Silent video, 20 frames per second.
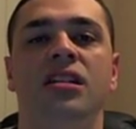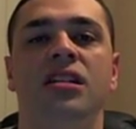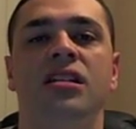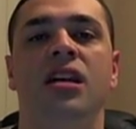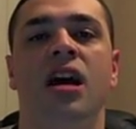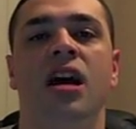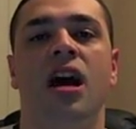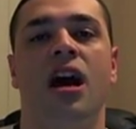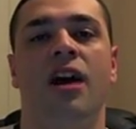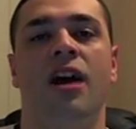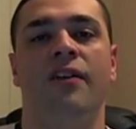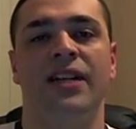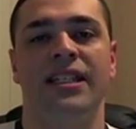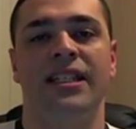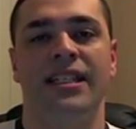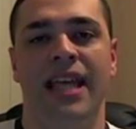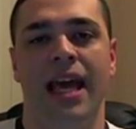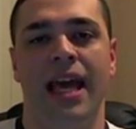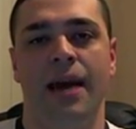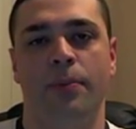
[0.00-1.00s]
that was
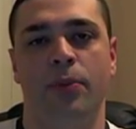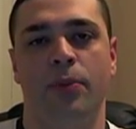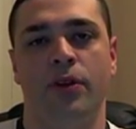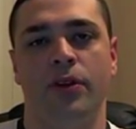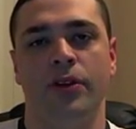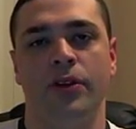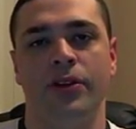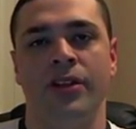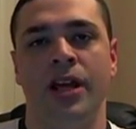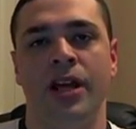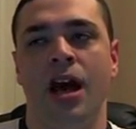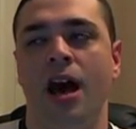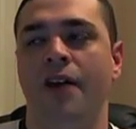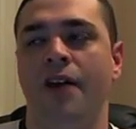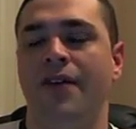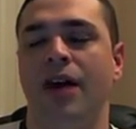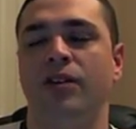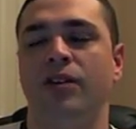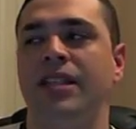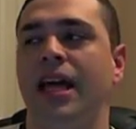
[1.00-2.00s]
when I was able to
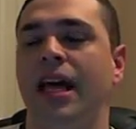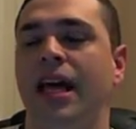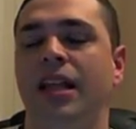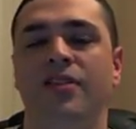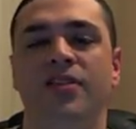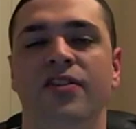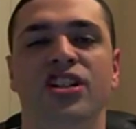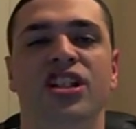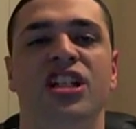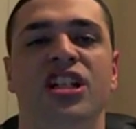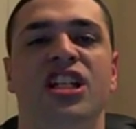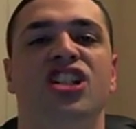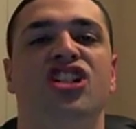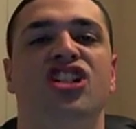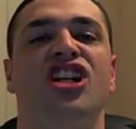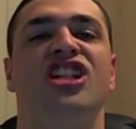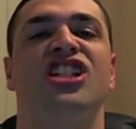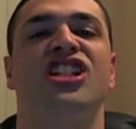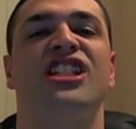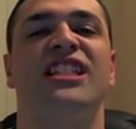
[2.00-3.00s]
upload longer than
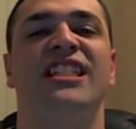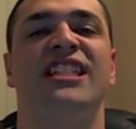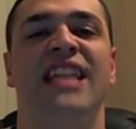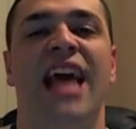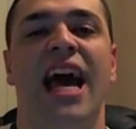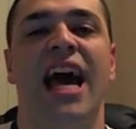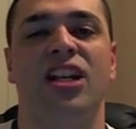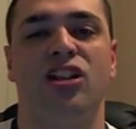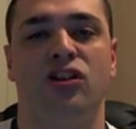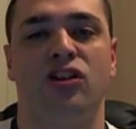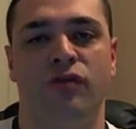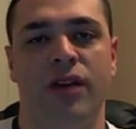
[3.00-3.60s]
15 minutes.